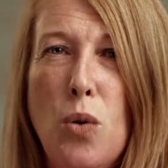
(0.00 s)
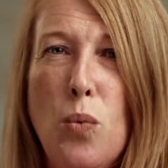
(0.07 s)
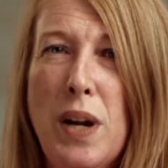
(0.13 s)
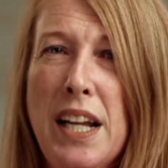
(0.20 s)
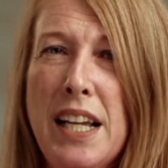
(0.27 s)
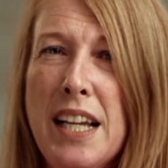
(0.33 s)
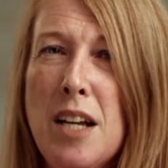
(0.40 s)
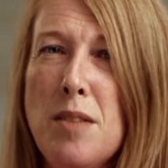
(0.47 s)
When
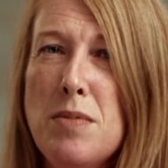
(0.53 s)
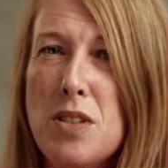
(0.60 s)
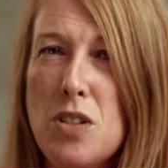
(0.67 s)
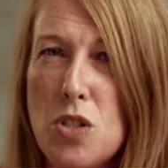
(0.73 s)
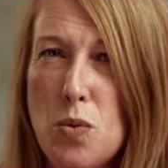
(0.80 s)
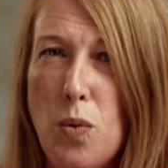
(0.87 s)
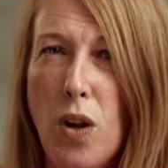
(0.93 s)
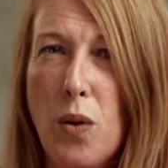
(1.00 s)
it comes to
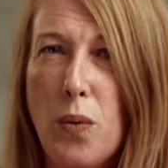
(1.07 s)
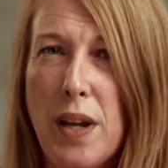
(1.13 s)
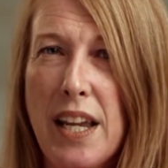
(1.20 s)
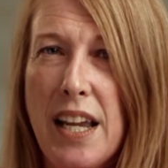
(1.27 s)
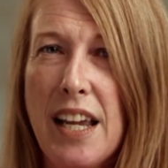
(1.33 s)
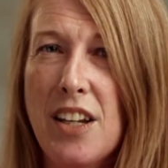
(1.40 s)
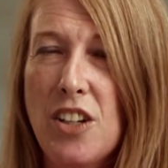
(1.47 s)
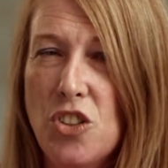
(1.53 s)
swallowing
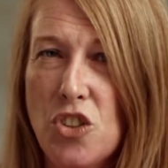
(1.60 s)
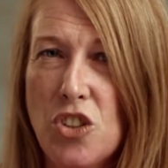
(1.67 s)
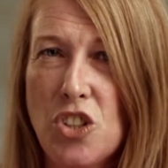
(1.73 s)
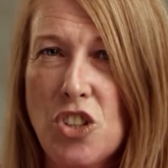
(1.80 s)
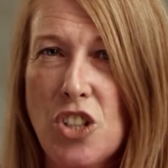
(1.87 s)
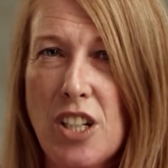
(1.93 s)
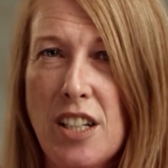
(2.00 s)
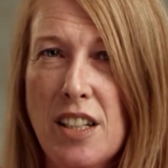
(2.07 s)
and
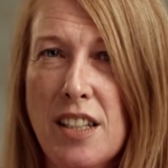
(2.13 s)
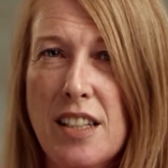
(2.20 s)
nutrition,